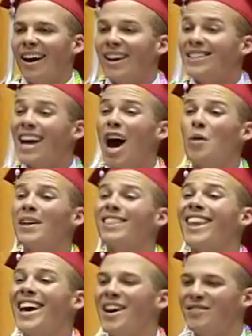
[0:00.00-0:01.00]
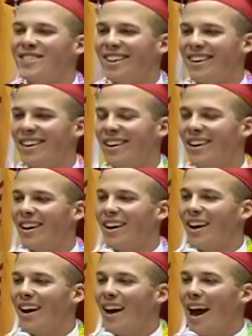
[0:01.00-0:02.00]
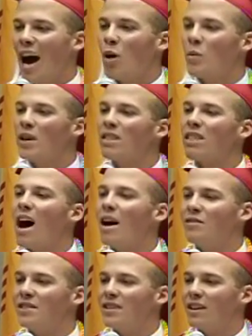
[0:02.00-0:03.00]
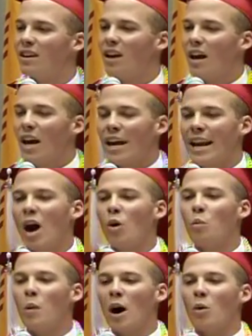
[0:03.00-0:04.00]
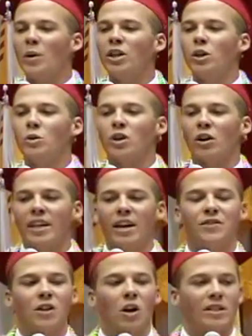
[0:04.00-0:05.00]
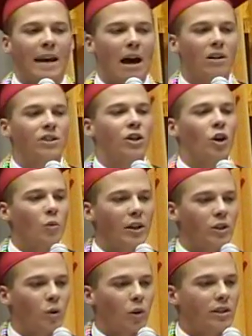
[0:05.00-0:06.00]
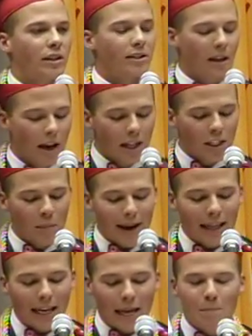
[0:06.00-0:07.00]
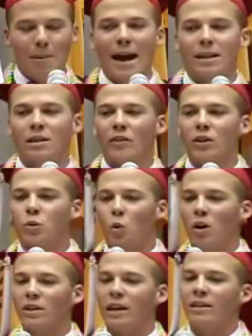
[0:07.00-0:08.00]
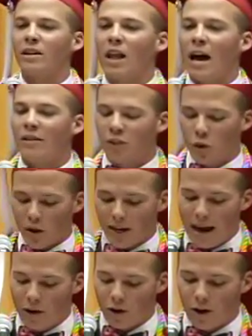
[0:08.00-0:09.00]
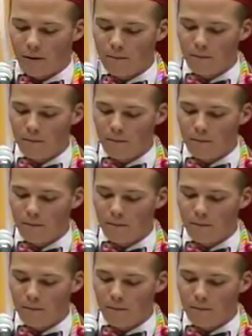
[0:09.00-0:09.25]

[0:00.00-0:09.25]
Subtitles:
is how we lived, how we loved, and how well we use our gifts, our talents, and our resources to make an impact on this world and the lives you encounter.